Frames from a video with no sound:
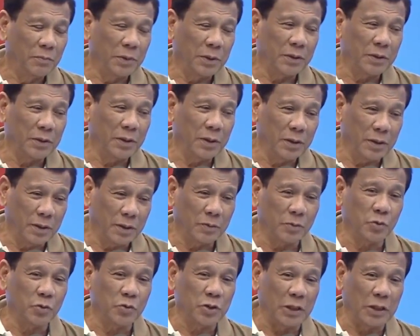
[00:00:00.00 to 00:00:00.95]
Pati
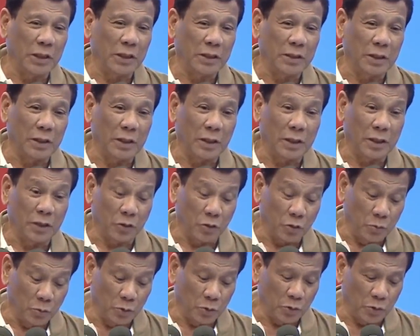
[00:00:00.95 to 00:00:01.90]
ito sila talaga
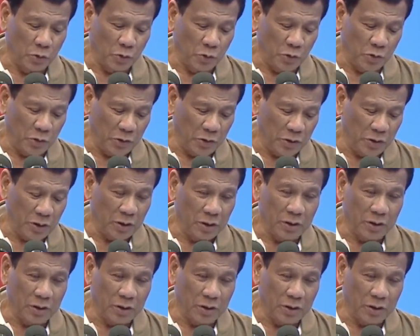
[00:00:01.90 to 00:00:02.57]
tumutulong.